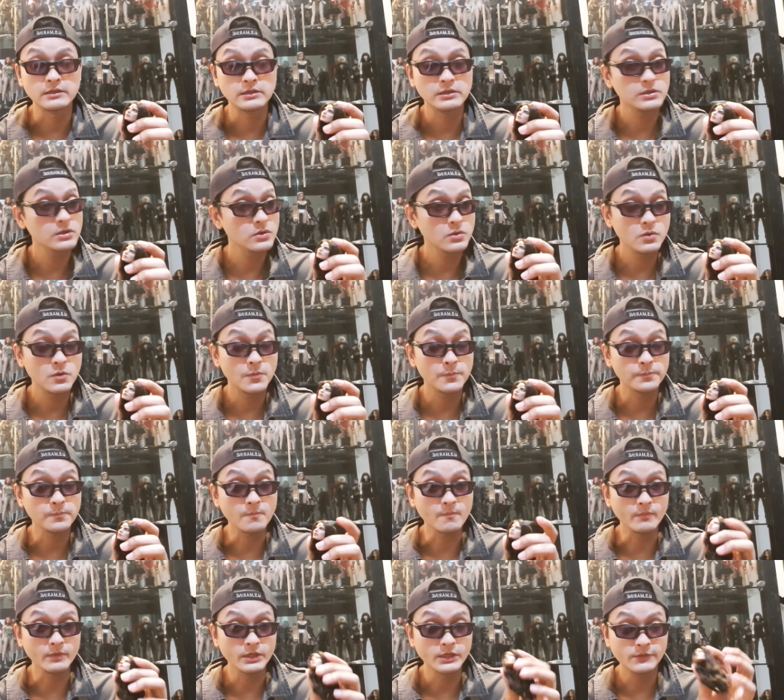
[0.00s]
So
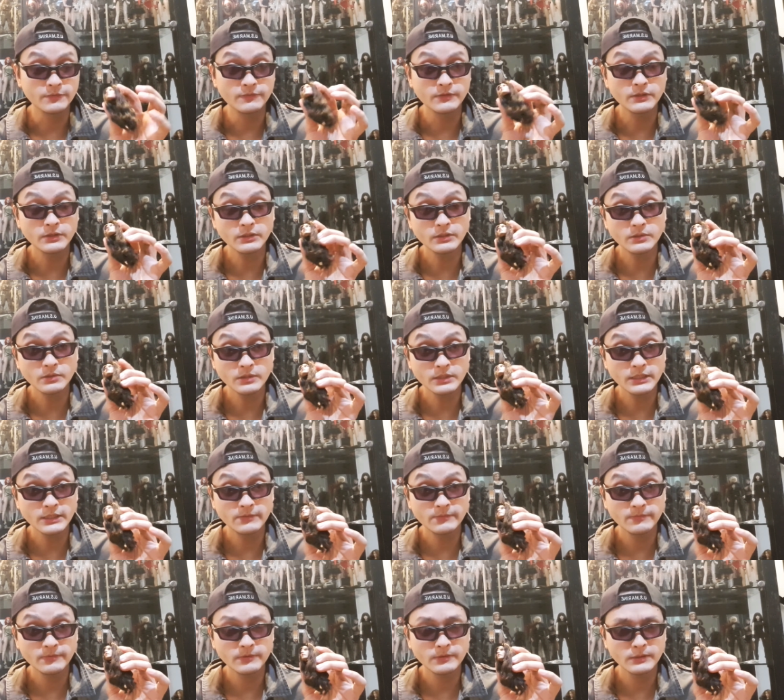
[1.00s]
if you're
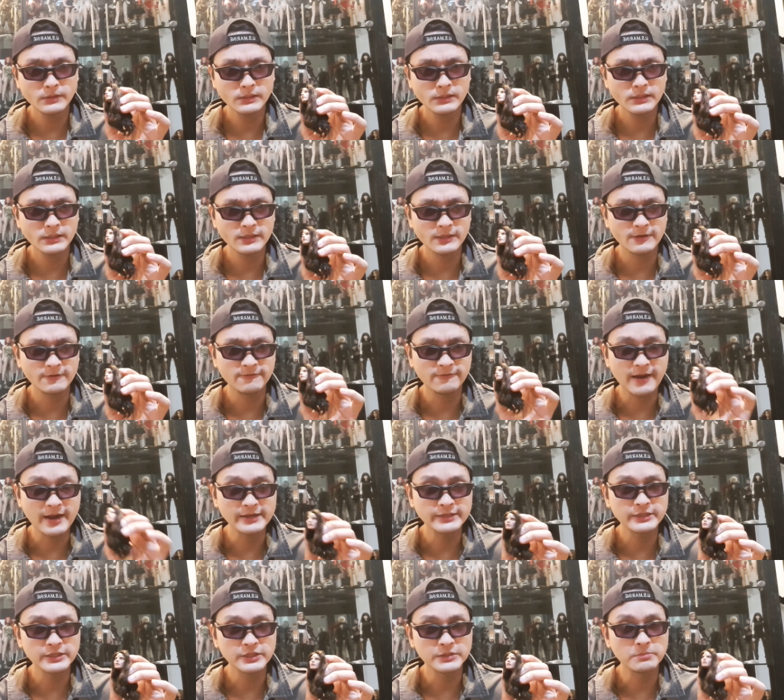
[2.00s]
looking for a
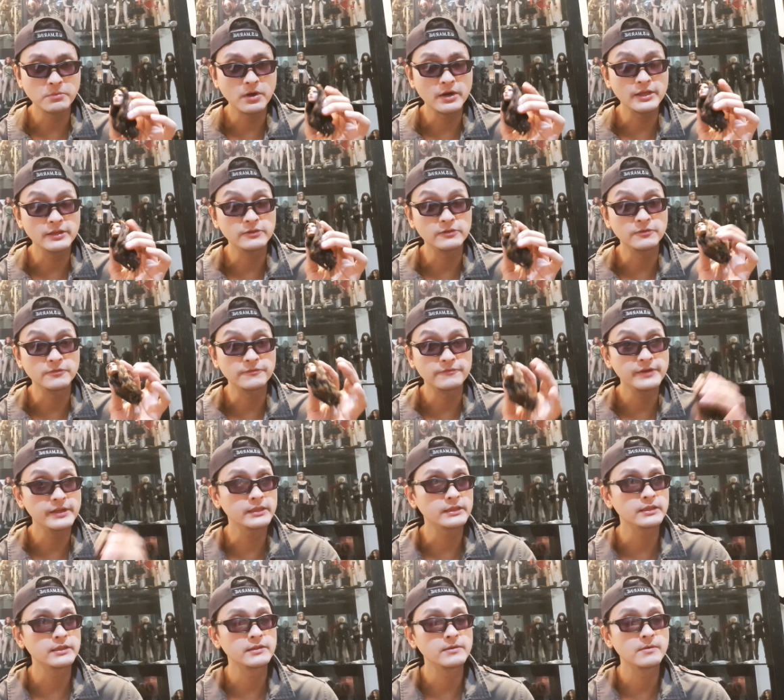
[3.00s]
PHICEN's body to
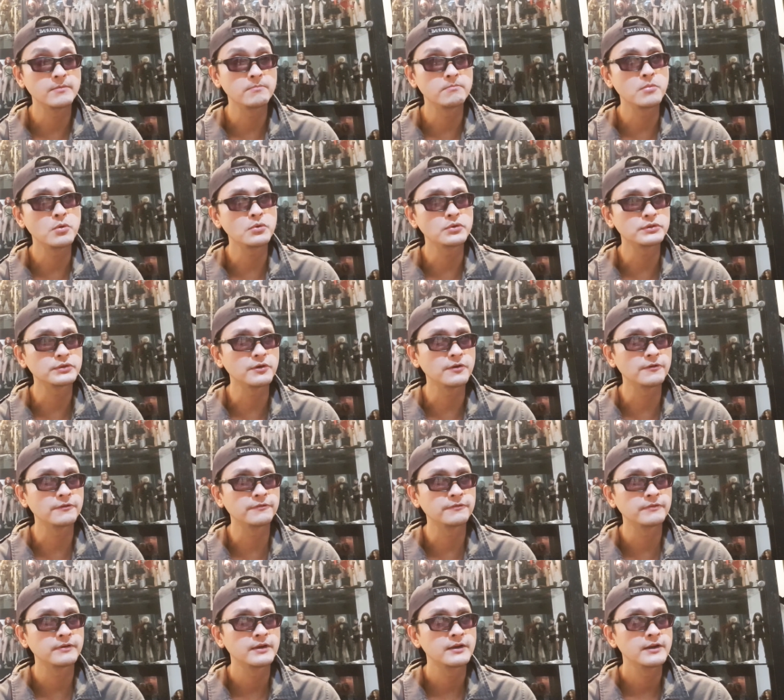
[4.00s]
fit most
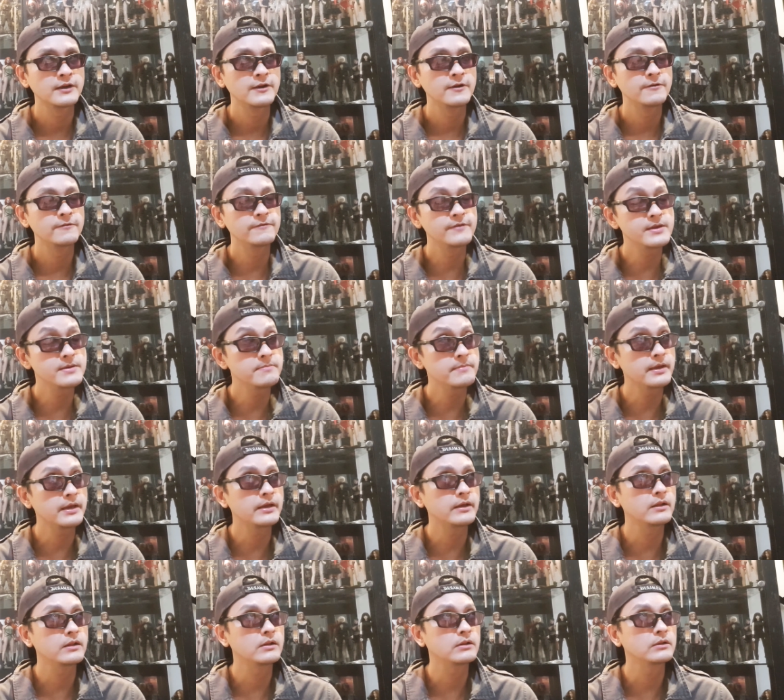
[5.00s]
of
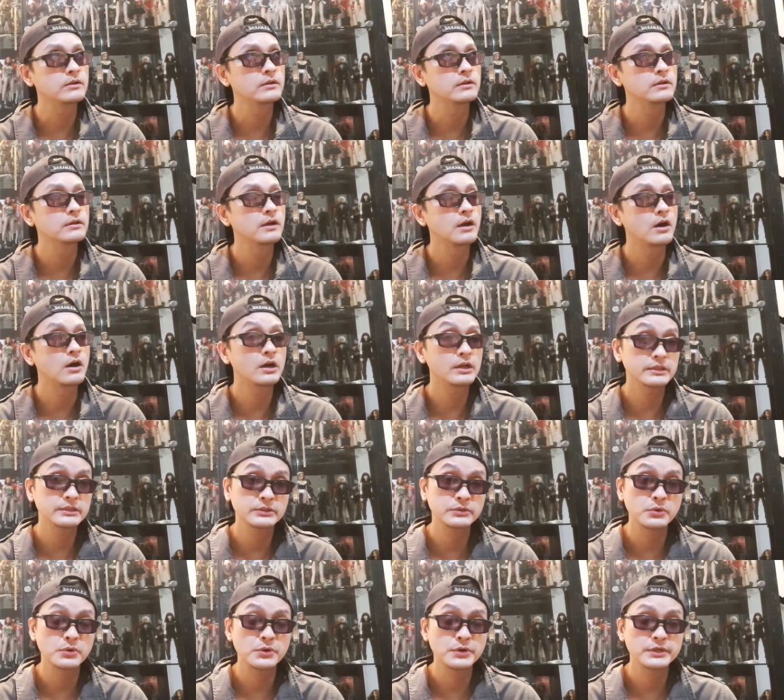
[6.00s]
female
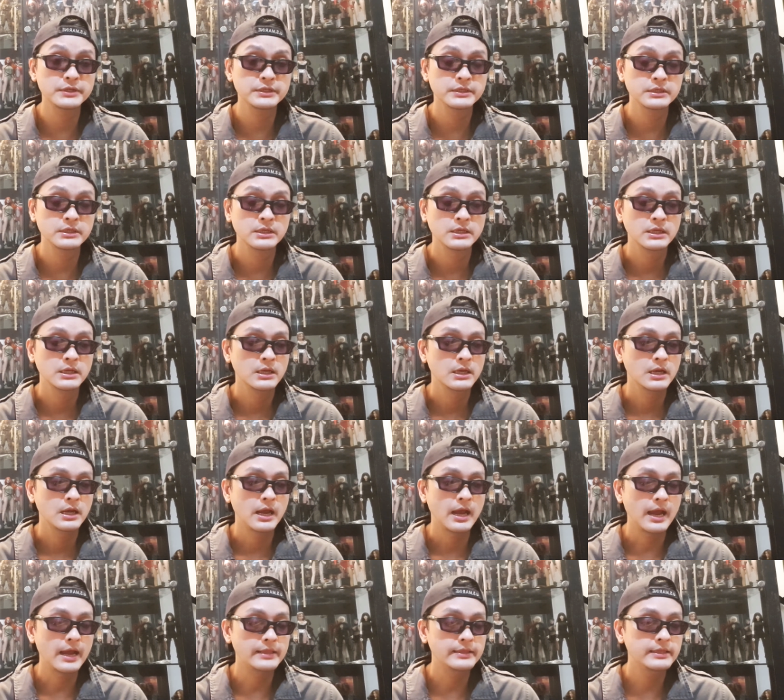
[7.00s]
HOTTOYS,
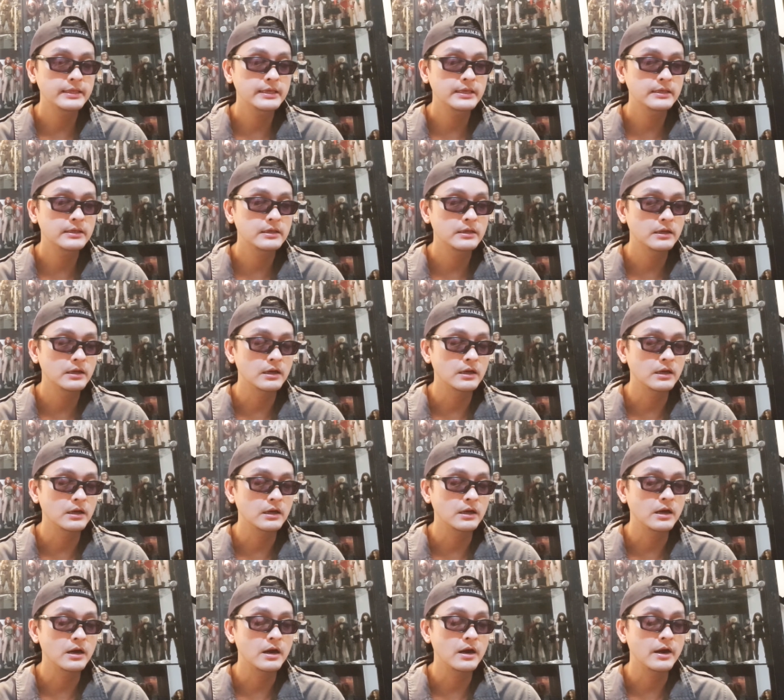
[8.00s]
I think
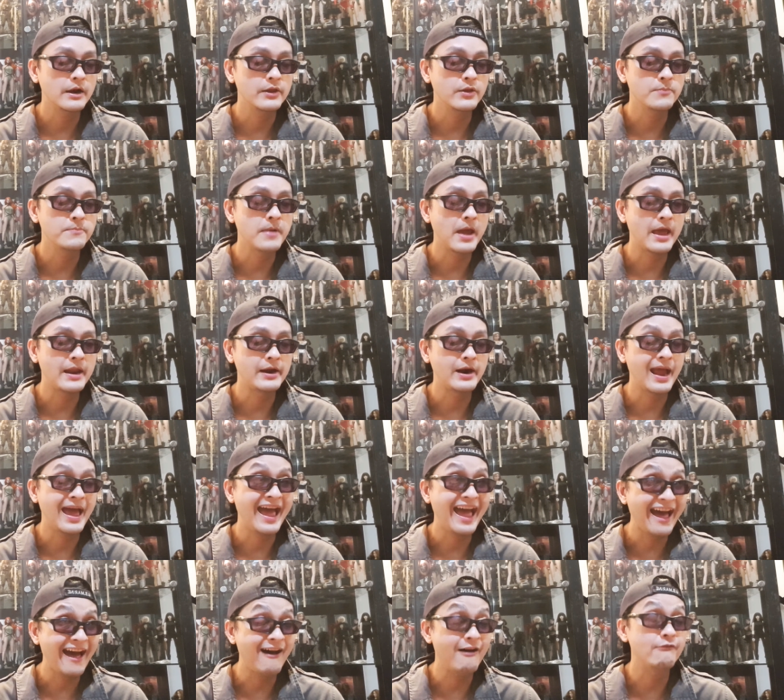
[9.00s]
you better
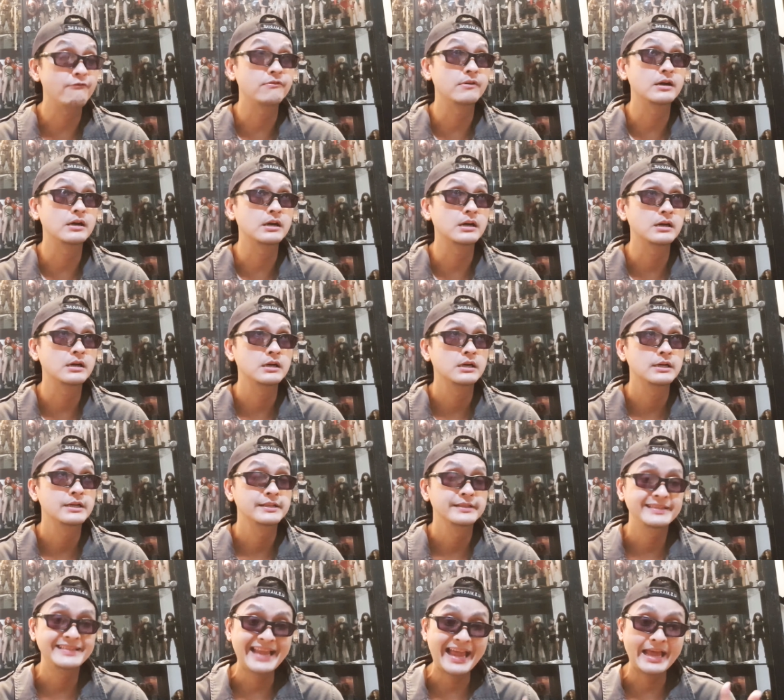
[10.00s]
have a
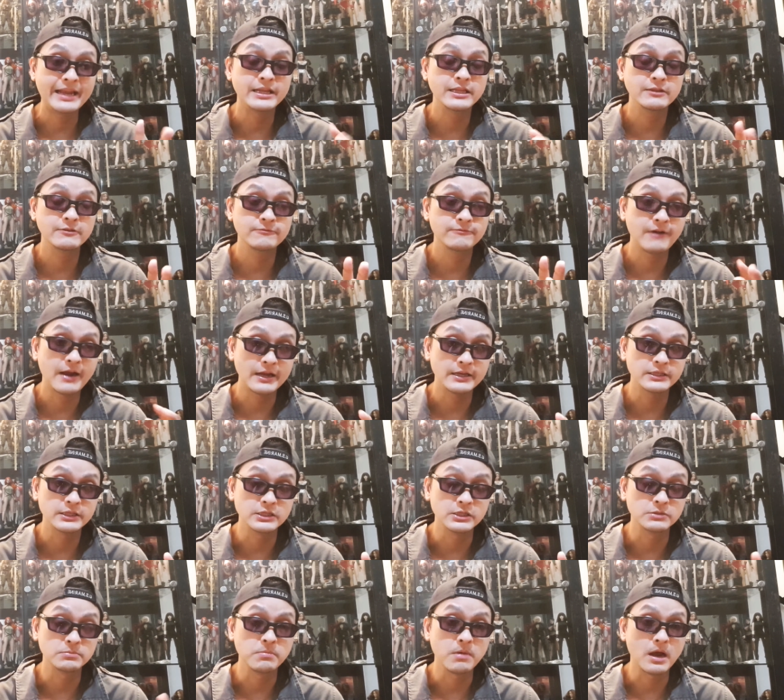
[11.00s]
tanned
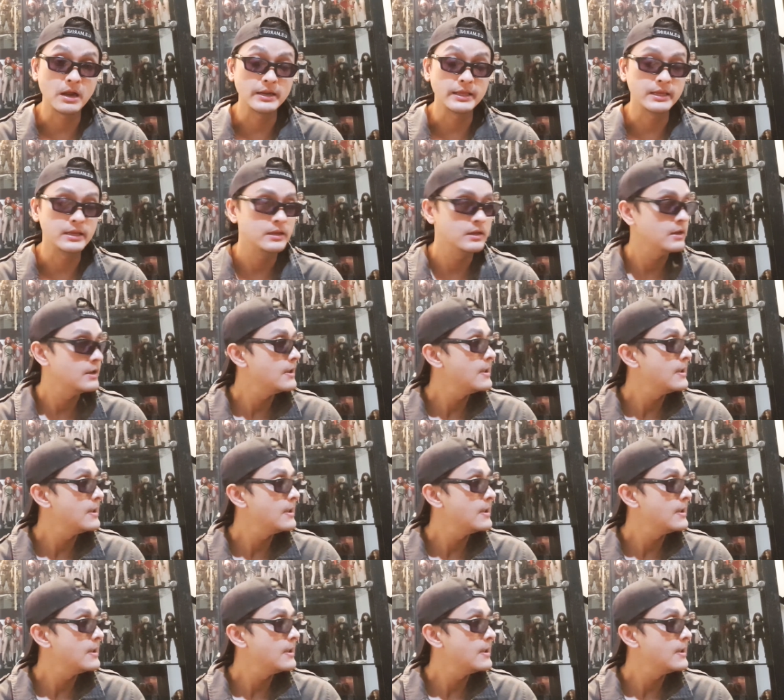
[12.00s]
PHICEN's body,